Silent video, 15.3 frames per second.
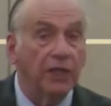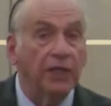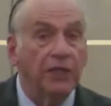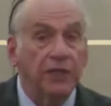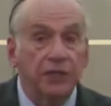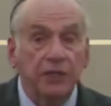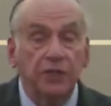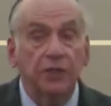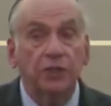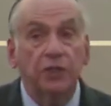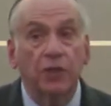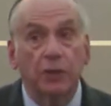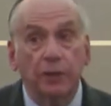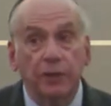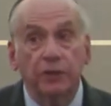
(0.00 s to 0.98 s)
This is
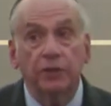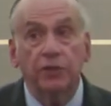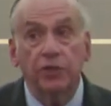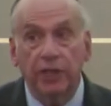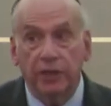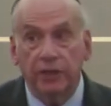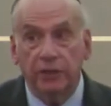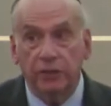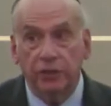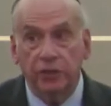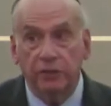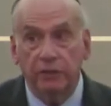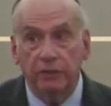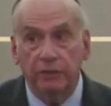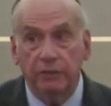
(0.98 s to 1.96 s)
going to
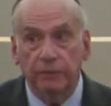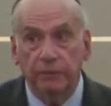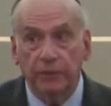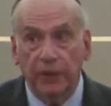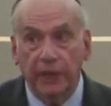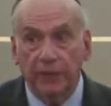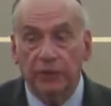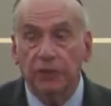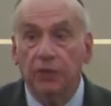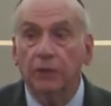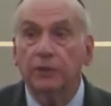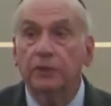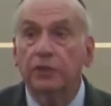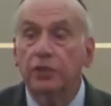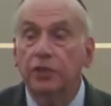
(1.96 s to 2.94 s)
change. It's
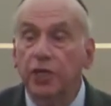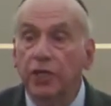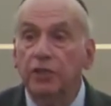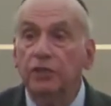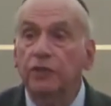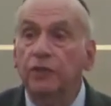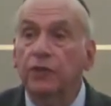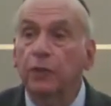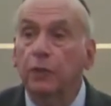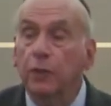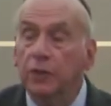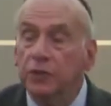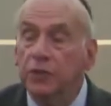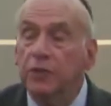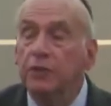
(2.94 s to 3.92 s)
going to change for the
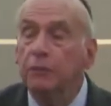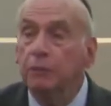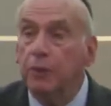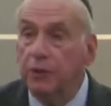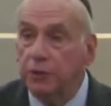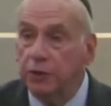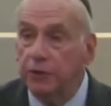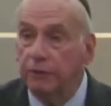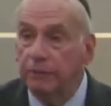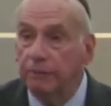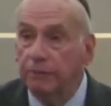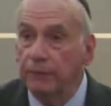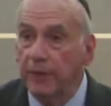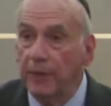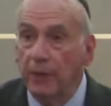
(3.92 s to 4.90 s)
worst in Persia
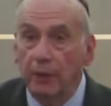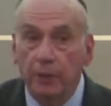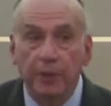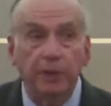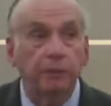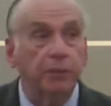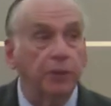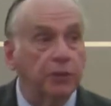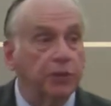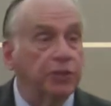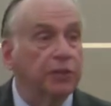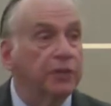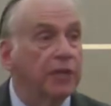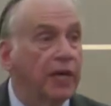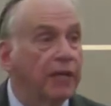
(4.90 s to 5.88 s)
when a
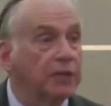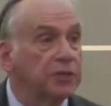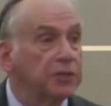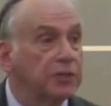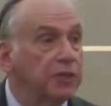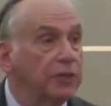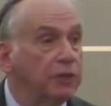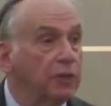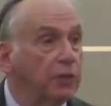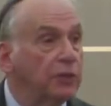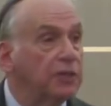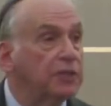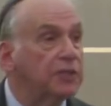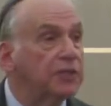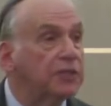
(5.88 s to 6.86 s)
Persian dynasty known
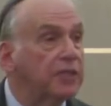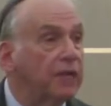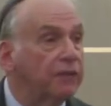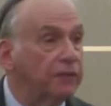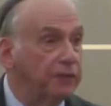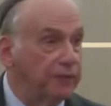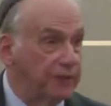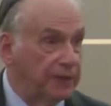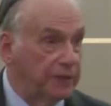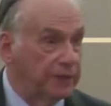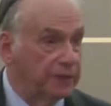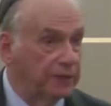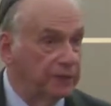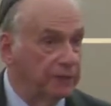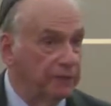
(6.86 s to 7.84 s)
as the
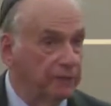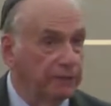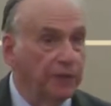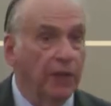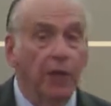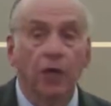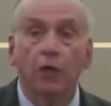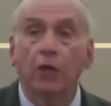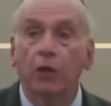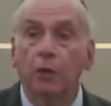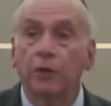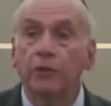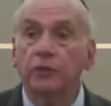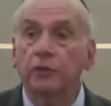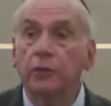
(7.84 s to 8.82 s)
Safavids are
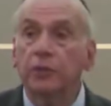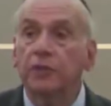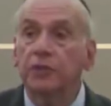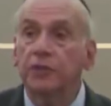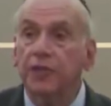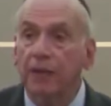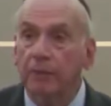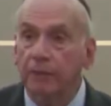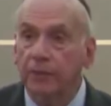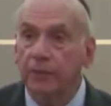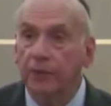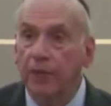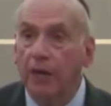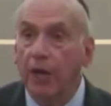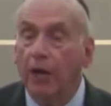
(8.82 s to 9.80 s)
going to accept,
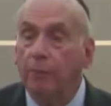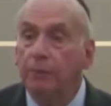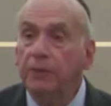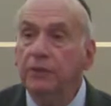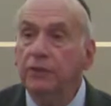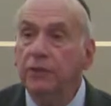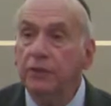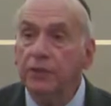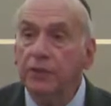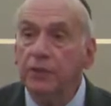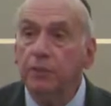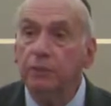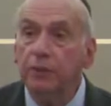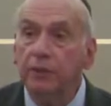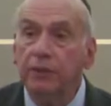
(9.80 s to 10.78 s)
up until
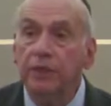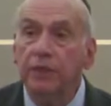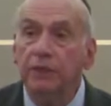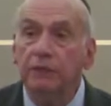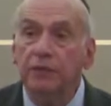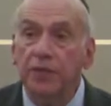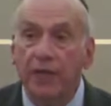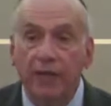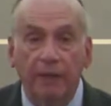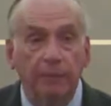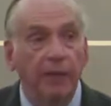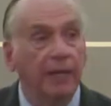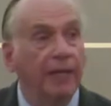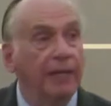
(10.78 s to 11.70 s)
this period of time,